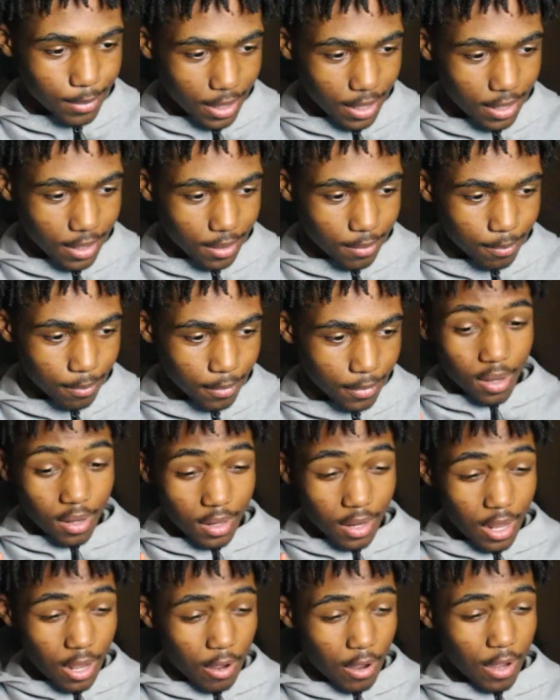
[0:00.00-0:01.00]
time.
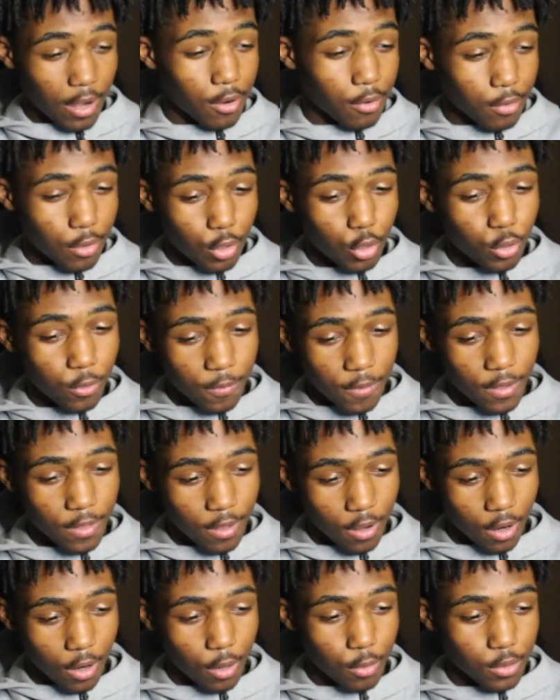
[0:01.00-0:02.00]
Now, I don't know if he
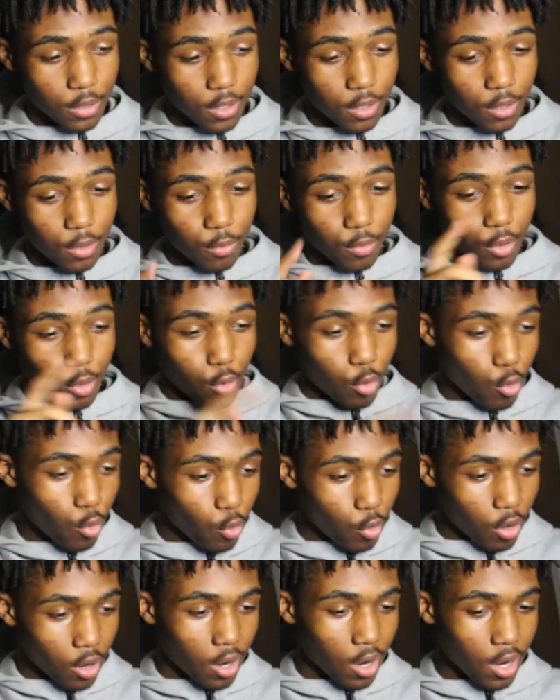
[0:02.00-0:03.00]
thought I was gonna
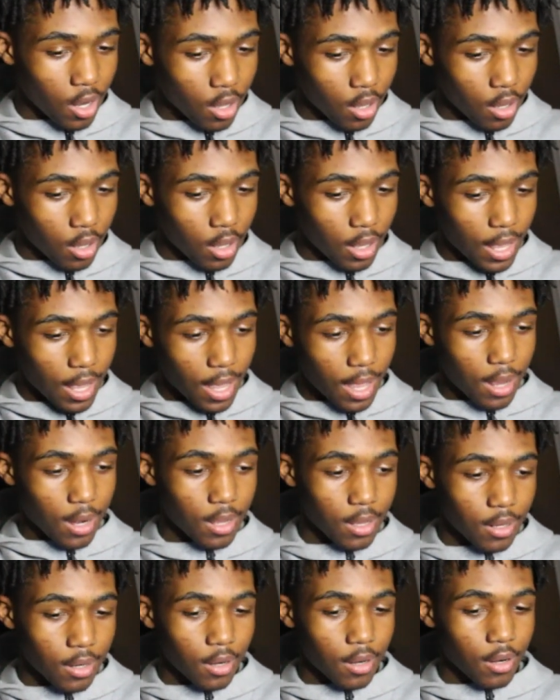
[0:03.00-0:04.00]
record,
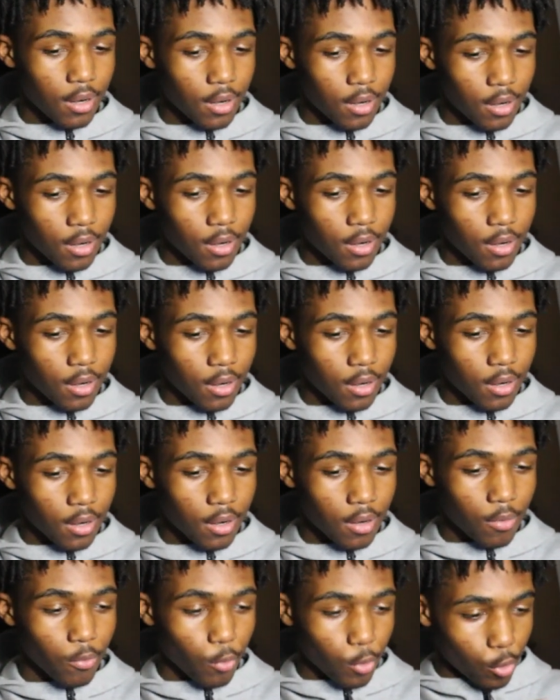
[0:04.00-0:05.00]
edit,
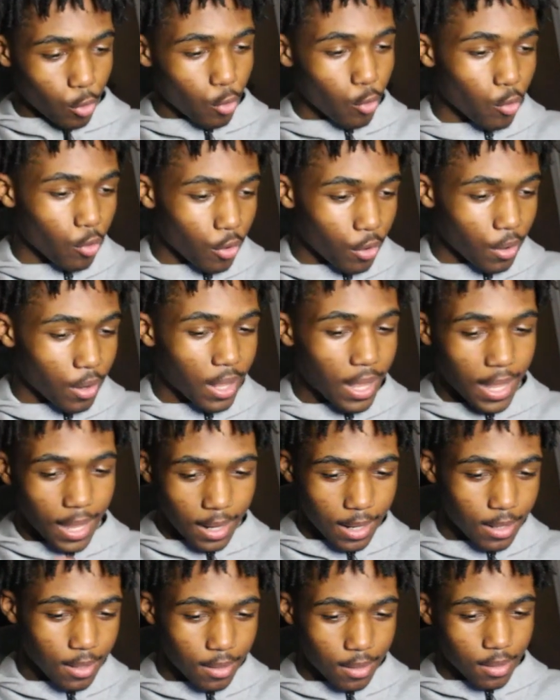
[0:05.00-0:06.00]
record,
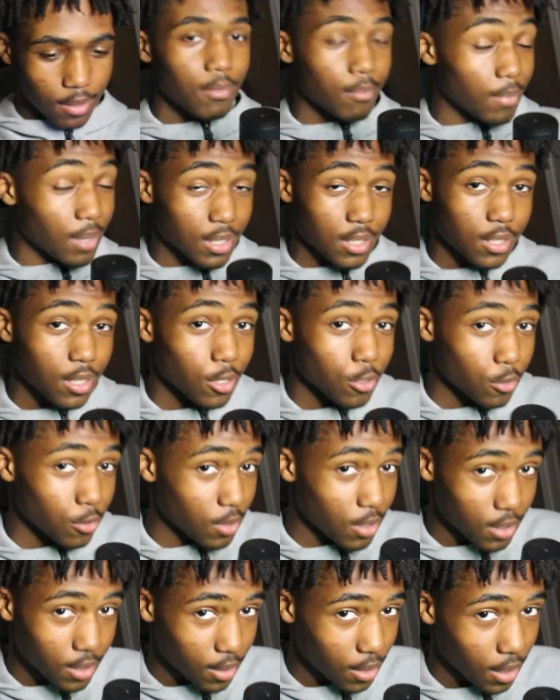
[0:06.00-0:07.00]
edit. My schedule
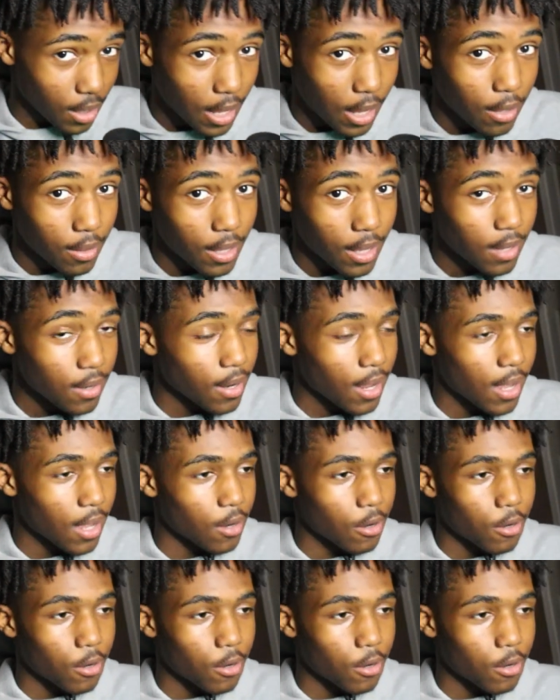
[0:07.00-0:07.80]
doesn't allow that at